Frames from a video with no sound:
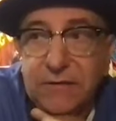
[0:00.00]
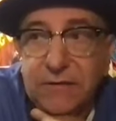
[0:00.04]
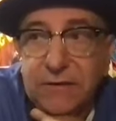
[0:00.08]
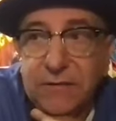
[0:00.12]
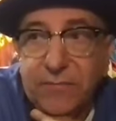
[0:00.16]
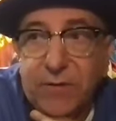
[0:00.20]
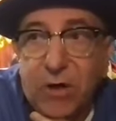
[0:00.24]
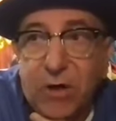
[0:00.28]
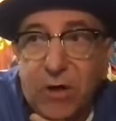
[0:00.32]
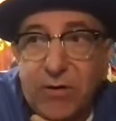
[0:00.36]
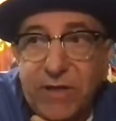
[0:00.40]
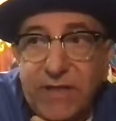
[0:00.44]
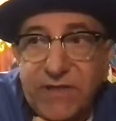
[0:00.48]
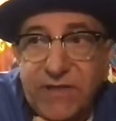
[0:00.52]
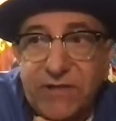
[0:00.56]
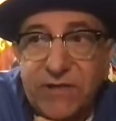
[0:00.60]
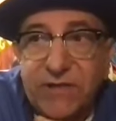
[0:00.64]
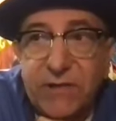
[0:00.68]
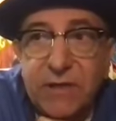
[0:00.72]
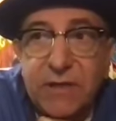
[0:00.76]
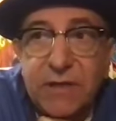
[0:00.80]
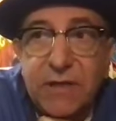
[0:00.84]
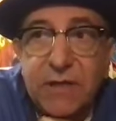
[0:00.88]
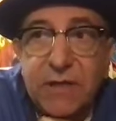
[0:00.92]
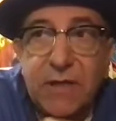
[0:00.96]
poets,
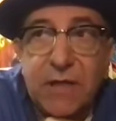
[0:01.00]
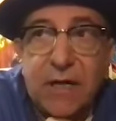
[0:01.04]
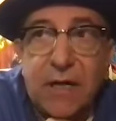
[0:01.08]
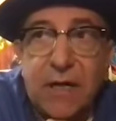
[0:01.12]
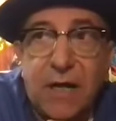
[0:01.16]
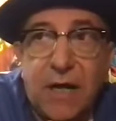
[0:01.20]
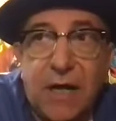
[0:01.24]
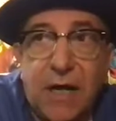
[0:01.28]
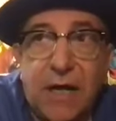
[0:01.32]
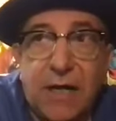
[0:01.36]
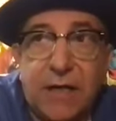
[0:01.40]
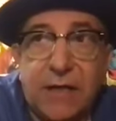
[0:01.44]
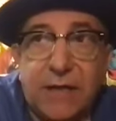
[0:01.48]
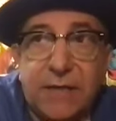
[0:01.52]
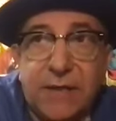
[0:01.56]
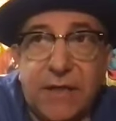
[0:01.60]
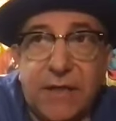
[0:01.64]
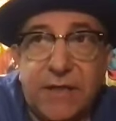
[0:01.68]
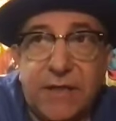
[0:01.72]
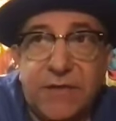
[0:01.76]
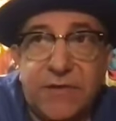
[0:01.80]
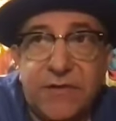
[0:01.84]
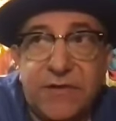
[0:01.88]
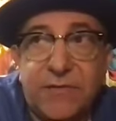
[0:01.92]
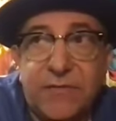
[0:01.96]

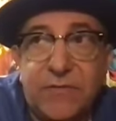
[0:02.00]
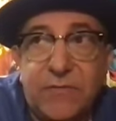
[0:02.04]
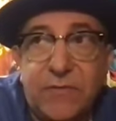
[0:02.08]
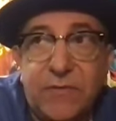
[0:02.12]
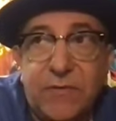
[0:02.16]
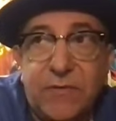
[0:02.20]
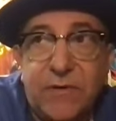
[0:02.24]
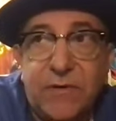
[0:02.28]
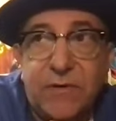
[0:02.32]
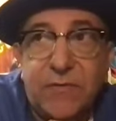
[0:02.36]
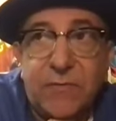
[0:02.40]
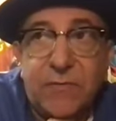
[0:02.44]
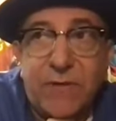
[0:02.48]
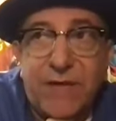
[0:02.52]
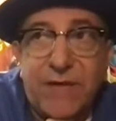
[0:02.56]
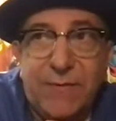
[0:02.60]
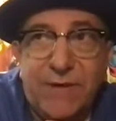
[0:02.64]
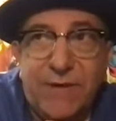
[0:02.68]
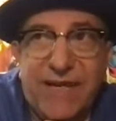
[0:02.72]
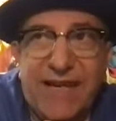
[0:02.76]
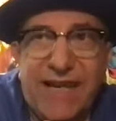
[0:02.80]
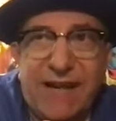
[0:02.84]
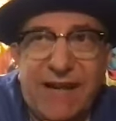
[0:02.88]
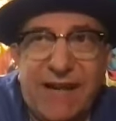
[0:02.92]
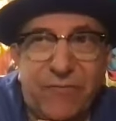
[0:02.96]
because
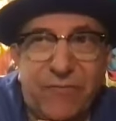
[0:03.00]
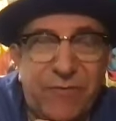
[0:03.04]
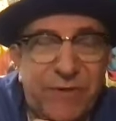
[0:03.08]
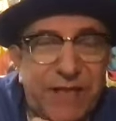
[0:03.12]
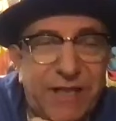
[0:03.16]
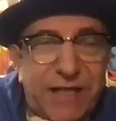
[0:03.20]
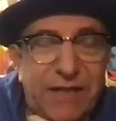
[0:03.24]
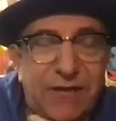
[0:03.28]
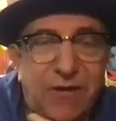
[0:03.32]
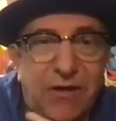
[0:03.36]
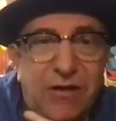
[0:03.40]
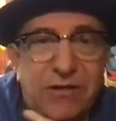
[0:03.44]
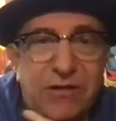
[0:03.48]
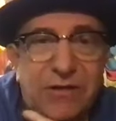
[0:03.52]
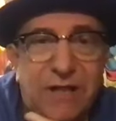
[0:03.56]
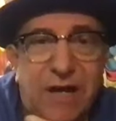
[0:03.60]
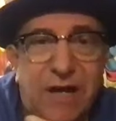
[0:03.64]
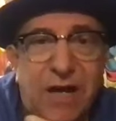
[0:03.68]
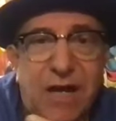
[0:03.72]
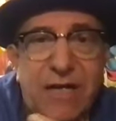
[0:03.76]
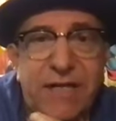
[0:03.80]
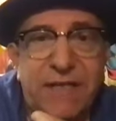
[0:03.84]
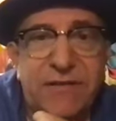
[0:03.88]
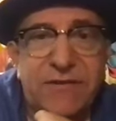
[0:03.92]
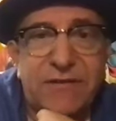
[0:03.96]
we can have really long
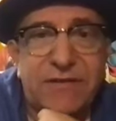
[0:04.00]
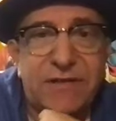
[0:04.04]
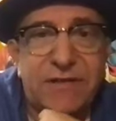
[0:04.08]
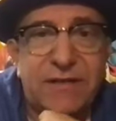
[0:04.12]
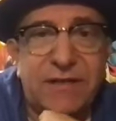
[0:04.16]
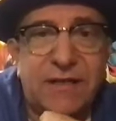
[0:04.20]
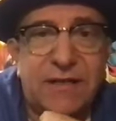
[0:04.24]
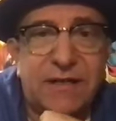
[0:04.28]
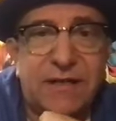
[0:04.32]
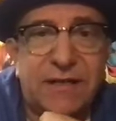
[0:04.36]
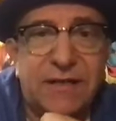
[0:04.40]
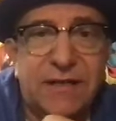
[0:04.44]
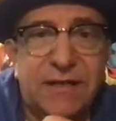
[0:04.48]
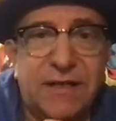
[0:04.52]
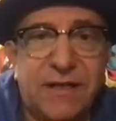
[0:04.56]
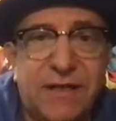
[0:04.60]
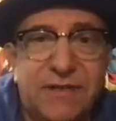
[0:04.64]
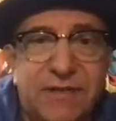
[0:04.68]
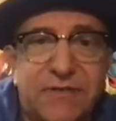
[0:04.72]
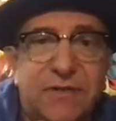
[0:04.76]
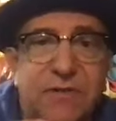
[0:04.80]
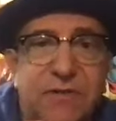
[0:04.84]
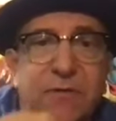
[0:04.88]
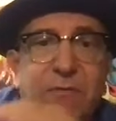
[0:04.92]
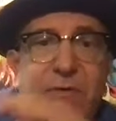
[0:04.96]
lines
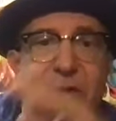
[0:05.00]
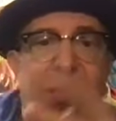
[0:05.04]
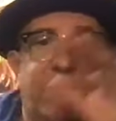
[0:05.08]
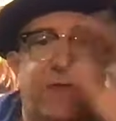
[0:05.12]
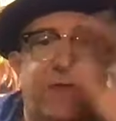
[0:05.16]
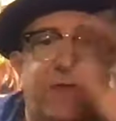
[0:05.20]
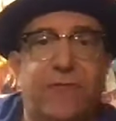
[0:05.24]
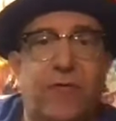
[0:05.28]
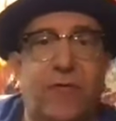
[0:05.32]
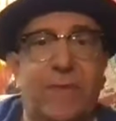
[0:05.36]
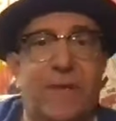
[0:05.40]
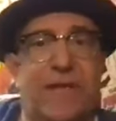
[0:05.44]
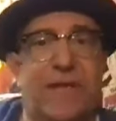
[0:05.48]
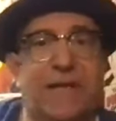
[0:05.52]
because of the wider format.